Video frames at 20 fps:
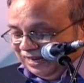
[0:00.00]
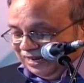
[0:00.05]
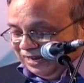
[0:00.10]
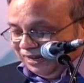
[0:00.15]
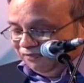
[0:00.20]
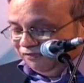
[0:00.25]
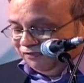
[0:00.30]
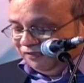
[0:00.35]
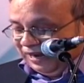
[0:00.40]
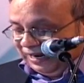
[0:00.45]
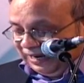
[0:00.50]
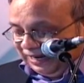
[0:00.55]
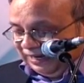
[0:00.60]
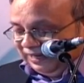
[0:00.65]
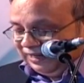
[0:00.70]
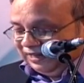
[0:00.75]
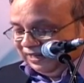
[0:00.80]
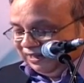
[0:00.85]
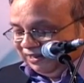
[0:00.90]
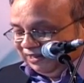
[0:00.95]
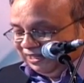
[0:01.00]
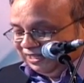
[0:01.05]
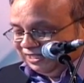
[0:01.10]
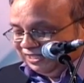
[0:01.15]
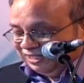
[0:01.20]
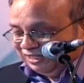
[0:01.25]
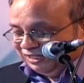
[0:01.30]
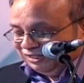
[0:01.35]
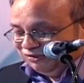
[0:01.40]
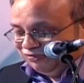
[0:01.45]
a faculty
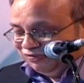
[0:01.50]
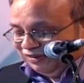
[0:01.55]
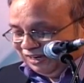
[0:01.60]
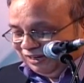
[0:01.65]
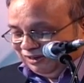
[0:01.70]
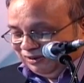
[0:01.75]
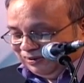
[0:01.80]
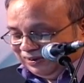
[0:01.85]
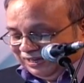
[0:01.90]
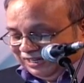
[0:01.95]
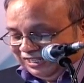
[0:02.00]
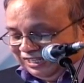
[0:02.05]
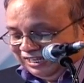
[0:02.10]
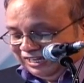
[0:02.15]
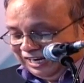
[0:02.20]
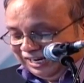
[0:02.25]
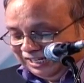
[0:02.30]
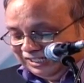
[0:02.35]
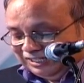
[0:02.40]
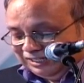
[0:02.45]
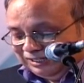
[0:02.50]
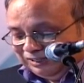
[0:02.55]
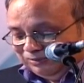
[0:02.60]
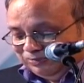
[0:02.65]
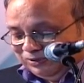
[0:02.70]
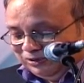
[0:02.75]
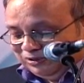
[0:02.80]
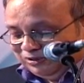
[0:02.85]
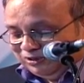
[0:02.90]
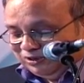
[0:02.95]
research fellow at the National
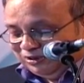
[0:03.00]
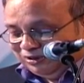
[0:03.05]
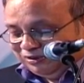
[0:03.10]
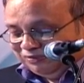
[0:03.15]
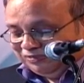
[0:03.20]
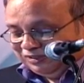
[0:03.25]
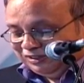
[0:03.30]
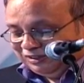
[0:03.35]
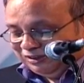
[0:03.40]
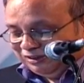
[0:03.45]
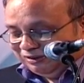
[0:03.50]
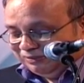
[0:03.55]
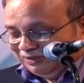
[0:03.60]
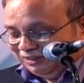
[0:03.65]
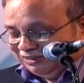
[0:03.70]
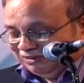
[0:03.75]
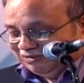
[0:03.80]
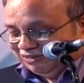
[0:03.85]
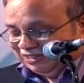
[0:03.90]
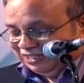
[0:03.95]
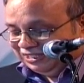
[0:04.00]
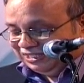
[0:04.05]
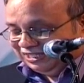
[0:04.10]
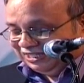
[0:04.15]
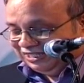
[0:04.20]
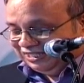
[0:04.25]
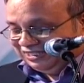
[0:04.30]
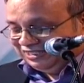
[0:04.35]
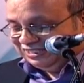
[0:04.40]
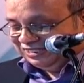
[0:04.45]
Bureau of Economic
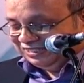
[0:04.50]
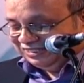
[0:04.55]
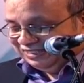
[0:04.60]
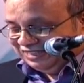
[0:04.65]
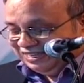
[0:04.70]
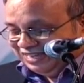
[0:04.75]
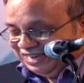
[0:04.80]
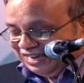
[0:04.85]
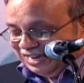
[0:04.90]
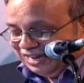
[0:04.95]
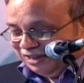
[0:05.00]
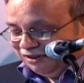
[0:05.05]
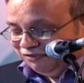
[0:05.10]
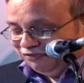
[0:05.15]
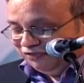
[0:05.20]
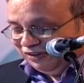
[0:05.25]
Research, a